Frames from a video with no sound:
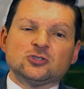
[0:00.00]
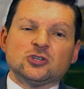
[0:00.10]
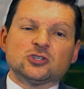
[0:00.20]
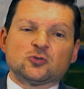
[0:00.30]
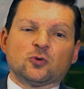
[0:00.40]

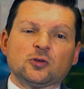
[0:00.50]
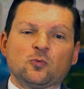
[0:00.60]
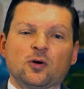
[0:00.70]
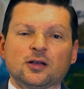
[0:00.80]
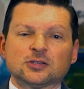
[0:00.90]
Jesus really
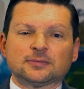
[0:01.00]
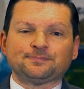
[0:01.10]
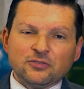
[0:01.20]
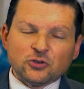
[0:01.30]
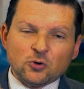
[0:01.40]
was.
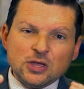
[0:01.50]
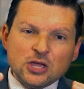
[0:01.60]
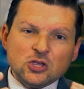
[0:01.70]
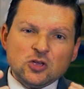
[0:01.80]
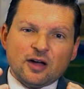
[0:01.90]
And so
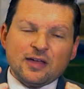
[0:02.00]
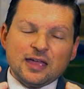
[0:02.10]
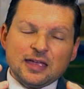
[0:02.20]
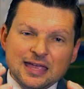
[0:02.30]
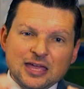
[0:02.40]
you have
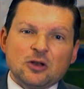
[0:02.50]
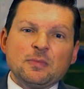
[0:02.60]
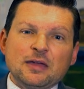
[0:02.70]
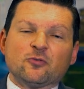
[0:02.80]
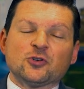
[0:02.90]
an
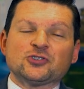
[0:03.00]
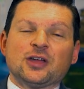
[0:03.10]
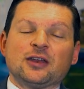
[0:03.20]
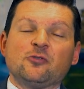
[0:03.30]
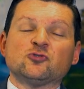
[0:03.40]
enemy of
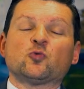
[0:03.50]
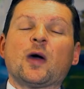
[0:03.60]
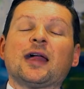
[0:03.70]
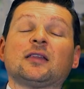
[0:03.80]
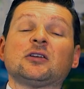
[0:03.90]
Christianity who's
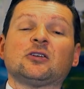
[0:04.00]
radically